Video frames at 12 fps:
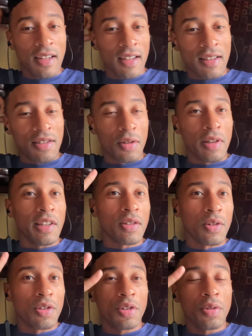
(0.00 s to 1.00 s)
And so these
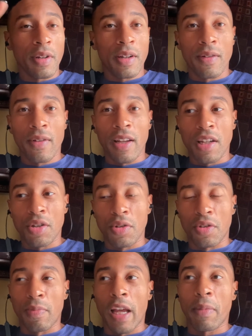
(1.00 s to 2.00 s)
are two
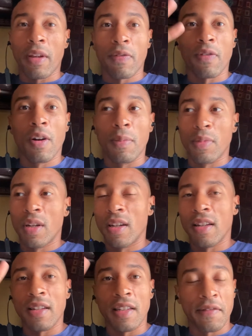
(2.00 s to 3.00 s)
issues, maybe from
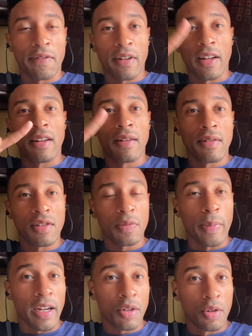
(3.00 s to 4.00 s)
different
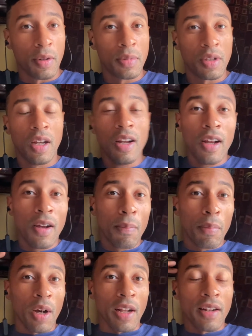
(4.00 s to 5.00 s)
spectrums,
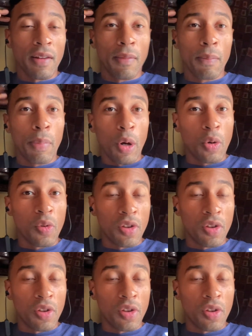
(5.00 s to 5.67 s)
but both